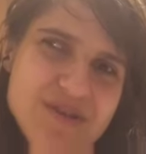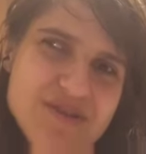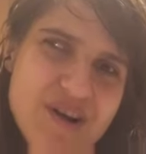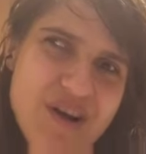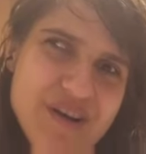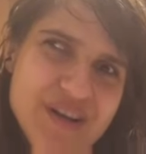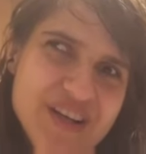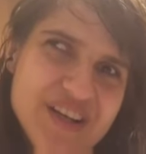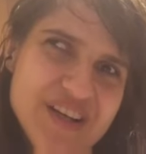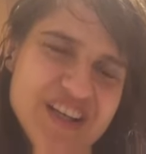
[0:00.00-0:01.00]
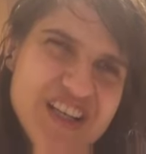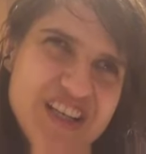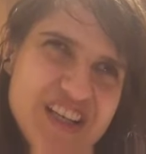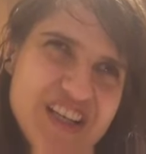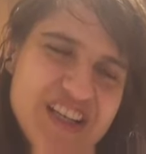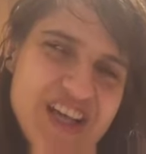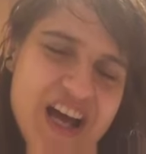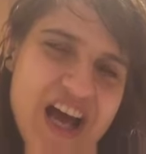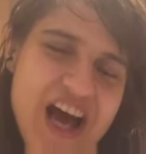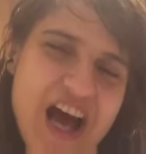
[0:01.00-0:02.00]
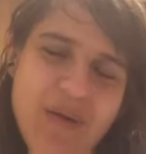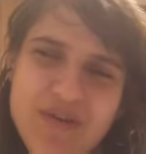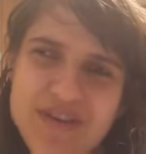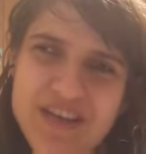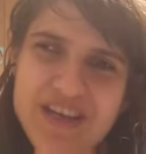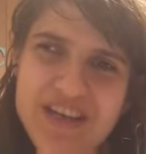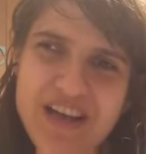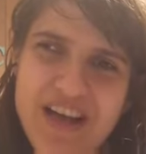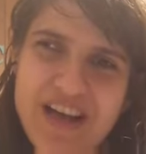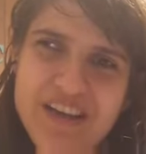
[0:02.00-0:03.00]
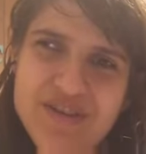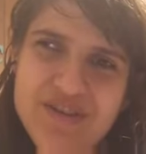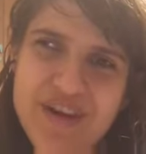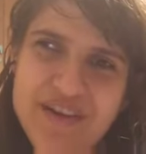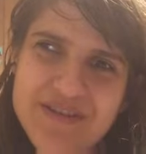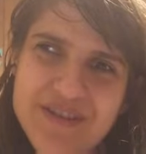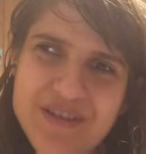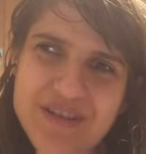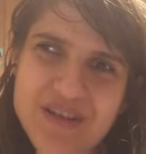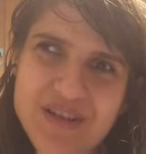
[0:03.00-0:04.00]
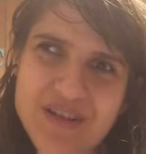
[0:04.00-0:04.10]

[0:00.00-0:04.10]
started in, I want to say 2001.